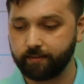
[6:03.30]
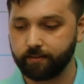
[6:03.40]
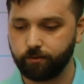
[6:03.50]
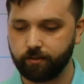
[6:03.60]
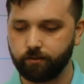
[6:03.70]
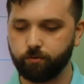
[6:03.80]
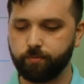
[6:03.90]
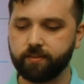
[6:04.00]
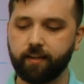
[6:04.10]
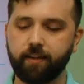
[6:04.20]
students will be
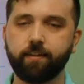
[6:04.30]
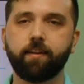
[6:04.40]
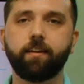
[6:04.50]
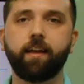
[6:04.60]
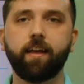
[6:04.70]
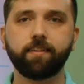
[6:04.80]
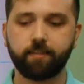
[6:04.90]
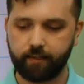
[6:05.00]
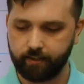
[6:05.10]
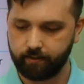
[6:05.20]
assigned an
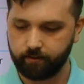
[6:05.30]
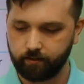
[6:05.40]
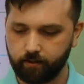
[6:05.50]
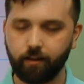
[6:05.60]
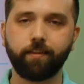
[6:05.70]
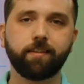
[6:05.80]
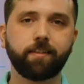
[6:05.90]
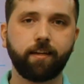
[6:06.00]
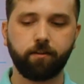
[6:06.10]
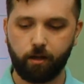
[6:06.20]
essay on the
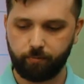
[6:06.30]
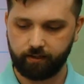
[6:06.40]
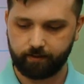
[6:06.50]
assigned topic.